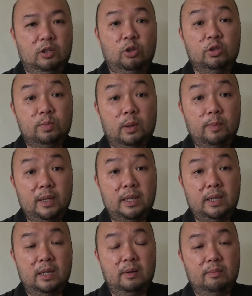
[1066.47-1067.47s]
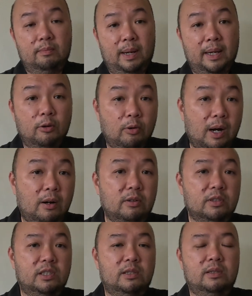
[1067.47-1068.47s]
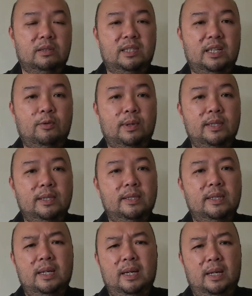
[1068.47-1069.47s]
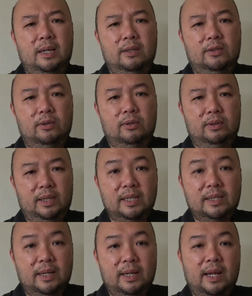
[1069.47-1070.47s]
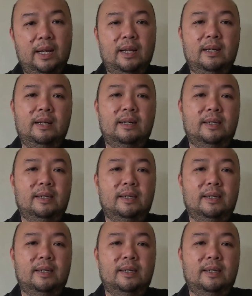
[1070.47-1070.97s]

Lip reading: close properly, it might go out of sequence, so things like that,